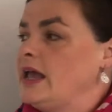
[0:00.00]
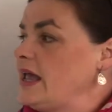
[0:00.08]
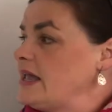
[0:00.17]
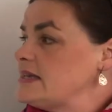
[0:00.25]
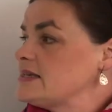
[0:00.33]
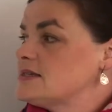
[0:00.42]

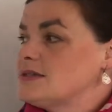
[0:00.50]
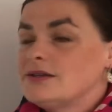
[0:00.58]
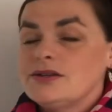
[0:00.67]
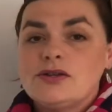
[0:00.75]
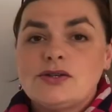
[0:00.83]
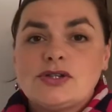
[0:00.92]
is
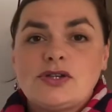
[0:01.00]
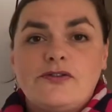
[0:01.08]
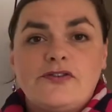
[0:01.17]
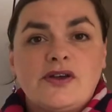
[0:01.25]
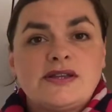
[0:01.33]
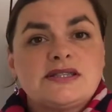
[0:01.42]
to
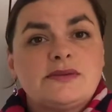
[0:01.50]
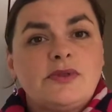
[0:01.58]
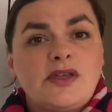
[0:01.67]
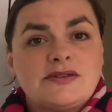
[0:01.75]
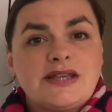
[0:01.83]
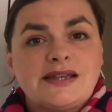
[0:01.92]
find some of
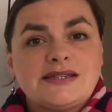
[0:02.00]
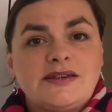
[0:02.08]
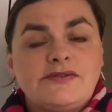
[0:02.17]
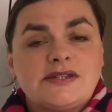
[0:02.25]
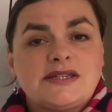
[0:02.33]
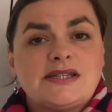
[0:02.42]
those
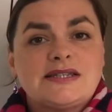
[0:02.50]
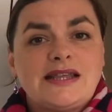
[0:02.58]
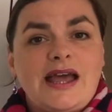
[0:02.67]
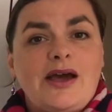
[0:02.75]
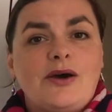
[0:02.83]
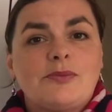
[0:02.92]
activities that
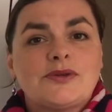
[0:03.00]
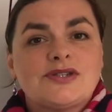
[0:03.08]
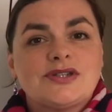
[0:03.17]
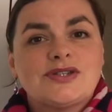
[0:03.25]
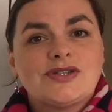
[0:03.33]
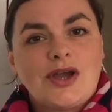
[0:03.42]
help us
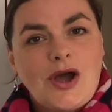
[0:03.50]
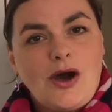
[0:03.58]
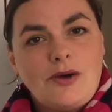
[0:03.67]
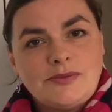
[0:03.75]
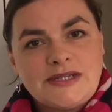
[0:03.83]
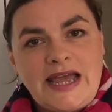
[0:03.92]
just to
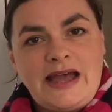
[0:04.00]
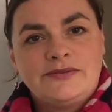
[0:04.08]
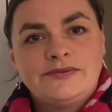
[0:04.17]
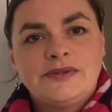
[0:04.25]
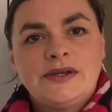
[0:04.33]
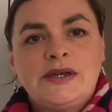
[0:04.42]
calm
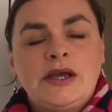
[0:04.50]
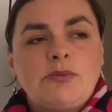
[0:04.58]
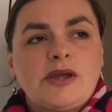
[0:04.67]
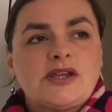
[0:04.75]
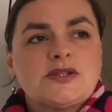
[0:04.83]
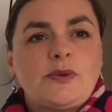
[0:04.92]
down,
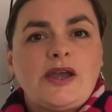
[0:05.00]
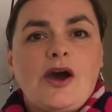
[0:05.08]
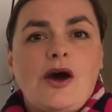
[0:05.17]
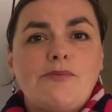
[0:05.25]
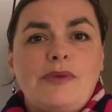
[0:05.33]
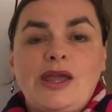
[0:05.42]
because we
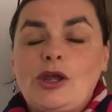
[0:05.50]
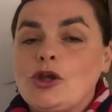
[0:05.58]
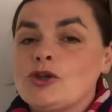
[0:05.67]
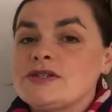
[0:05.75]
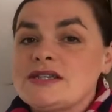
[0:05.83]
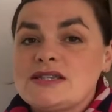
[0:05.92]
can't make
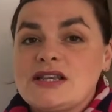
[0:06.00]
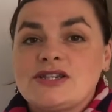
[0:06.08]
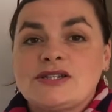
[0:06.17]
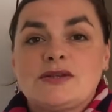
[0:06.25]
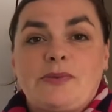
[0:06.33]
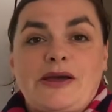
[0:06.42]
good
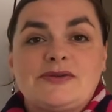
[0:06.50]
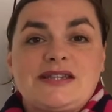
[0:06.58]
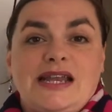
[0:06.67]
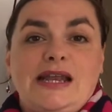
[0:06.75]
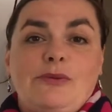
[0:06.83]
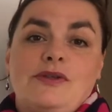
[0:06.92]
decisions about
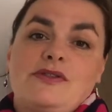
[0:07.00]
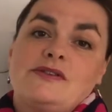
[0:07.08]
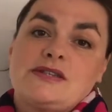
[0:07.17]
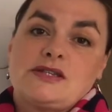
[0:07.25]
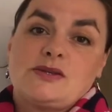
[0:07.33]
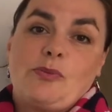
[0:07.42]
dealing with
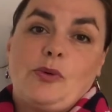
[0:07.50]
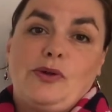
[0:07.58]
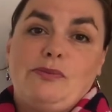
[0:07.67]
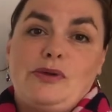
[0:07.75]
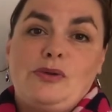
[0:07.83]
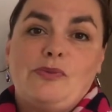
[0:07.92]

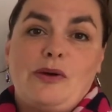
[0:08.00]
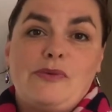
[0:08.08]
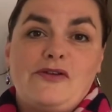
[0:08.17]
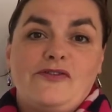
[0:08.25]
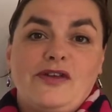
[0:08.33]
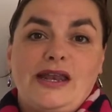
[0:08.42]
disappointment when we're
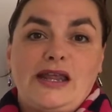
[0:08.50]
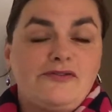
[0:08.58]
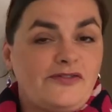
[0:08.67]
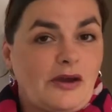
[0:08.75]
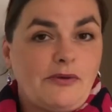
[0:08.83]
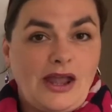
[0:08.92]
feeling
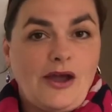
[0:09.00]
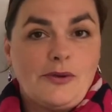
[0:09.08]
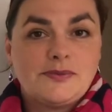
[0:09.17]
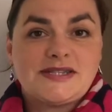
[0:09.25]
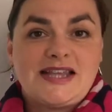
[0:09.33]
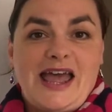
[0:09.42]
very
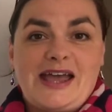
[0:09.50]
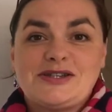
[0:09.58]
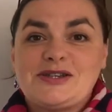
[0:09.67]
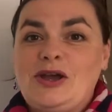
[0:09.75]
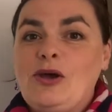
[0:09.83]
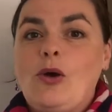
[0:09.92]
upset
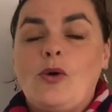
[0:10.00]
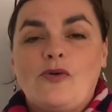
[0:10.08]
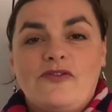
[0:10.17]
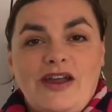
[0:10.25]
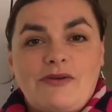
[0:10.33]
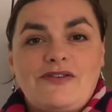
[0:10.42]
or
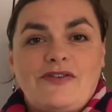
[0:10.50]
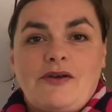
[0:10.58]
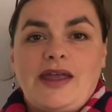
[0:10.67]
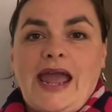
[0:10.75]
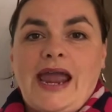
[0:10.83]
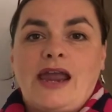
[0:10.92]
very,
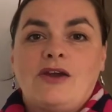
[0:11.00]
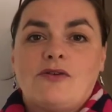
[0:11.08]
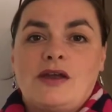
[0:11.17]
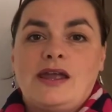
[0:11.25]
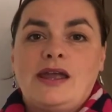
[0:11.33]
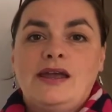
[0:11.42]
very
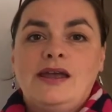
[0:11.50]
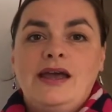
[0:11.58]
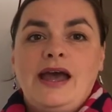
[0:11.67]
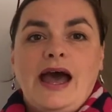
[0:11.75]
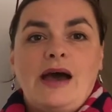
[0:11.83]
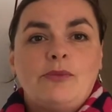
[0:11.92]
angry.
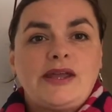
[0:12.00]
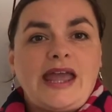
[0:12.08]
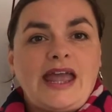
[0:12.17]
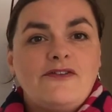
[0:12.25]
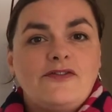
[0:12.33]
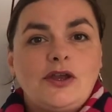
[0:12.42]
And we
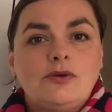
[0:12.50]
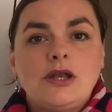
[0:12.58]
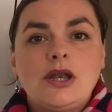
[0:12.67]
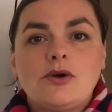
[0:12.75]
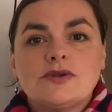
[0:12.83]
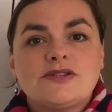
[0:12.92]
gave you
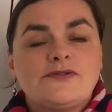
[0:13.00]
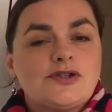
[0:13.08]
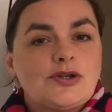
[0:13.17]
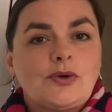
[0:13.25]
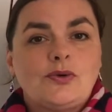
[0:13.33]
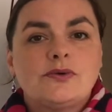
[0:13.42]
lots of
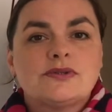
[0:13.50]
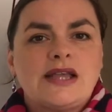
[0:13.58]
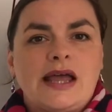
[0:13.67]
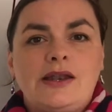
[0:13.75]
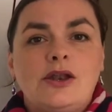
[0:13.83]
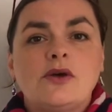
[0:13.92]
tools
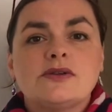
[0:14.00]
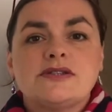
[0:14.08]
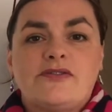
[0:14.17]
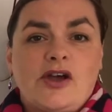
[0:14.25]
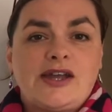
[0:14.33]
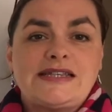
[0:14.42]
and lots
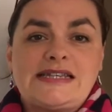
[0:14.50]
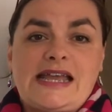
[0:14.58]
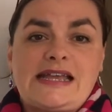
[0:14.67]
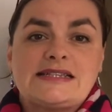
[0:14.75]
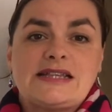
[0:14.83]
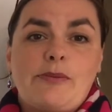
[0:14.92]
of
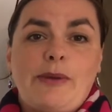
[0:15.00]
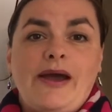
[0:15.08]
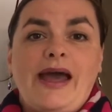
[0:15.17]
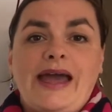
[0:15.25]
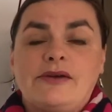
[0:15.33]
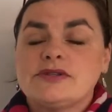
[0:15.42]
ideas about
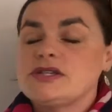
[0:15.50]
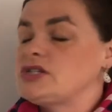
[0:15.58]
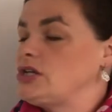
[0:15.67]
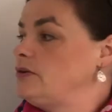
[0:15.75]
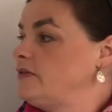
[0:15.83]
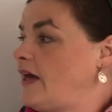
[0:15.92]
how to
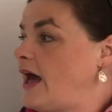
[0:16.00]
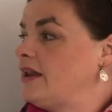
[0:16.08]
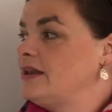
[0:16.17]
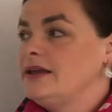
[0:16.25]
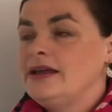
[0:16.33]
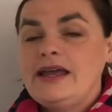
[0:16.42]
do that
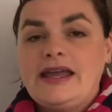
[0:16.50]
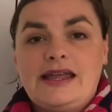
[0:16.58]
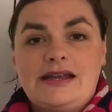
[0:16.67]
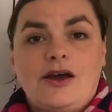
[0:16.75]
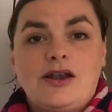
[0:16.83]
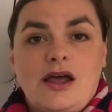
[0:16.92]
in
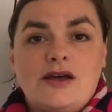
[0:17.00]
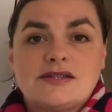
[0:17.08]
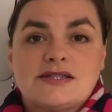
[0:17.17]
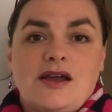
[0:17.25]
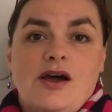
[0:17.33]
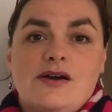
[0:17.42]
our
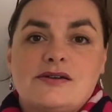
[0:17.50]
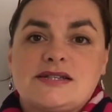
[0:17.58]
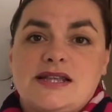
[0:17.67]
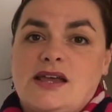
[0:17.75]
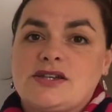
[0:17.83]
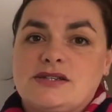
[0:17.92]
last ARK
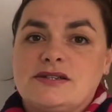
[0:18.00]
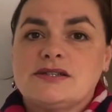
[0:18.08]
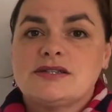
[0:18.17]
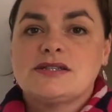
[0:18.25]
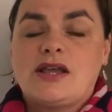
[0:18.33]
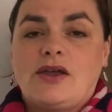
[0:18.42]
sessions.
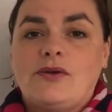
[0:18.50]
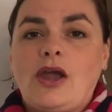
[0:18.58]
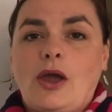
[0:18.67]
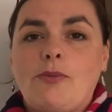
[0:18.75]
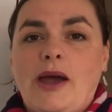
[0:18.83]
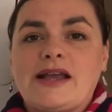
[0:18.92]
So
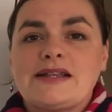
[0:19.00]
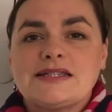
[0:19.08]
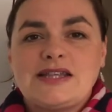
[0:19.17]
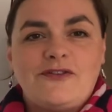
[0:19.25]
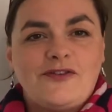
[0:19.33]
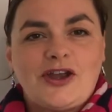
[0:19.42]
go back and
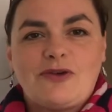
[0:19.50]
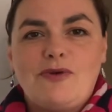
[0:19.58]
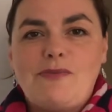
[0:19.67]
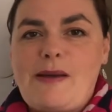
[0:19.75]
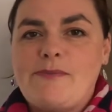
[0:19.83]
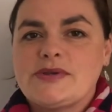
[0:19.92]
see if you can
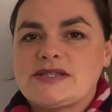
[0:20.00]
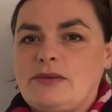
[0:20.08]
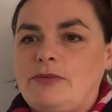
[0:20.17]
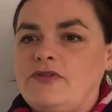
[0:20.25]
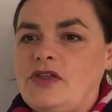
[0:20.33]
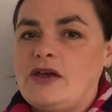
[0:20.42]
remember some
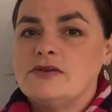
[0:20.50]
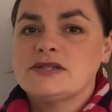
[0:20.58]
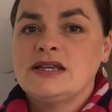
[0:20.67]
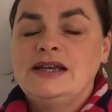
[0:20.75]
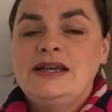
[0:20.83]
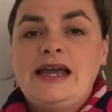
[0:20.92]
of those.
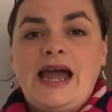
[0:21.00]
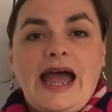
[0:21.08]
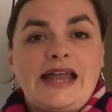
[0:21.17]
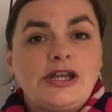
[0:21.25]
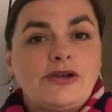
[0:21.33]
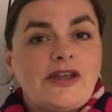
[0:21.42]

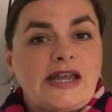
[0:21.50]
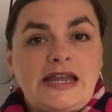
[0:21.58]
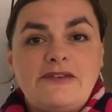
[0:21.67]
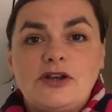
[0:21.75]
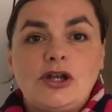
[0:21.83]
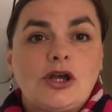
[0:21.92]
And you can
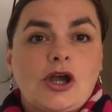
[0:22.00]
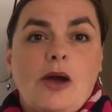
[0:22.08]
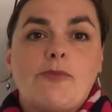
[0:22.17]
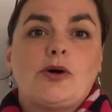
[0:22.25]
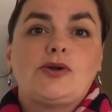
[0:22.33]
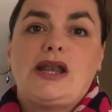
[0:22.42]
even look
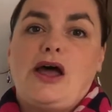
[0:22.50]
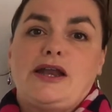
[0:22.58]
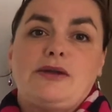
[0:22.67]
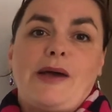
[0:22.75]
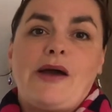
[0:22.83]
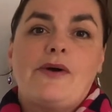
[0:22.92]
up online
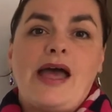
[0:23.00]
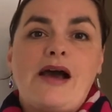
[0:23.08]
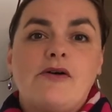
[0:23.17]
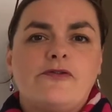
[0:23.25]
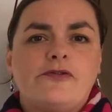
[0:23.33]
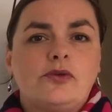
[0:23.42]
about
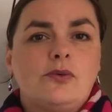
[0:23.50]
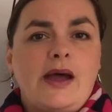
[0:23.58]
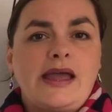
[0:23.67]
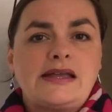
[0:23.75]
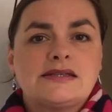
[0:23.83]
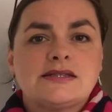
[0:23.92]
helpful
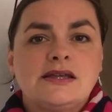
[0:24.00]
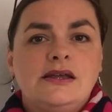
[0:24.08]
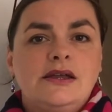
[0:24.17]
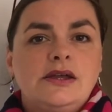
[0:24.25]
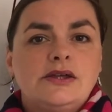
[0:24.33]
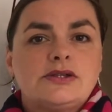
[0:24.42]
ways
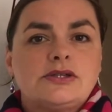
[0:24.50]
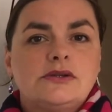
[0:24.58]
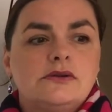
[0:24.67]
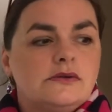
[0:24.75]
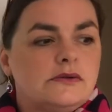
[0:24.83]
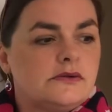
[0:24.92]

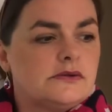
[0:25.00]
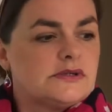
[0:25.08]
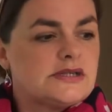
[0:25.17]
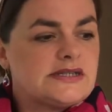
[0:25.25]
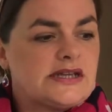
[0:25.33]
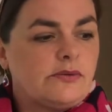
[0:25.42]

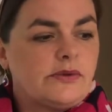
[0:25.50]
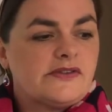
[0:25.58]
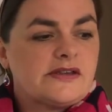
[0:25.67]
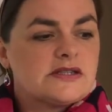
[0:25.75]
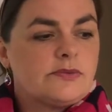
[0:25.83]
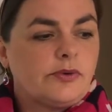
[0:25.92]
to deal with
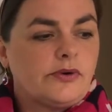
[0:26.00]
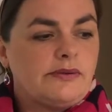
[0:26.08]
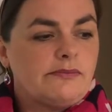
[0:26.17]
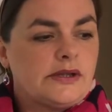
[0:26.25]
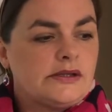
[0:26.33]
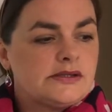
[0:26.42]

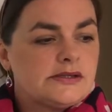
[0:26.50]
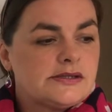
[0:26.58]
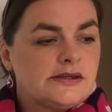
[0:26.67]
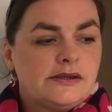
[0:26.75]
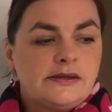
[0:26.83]
disappointment.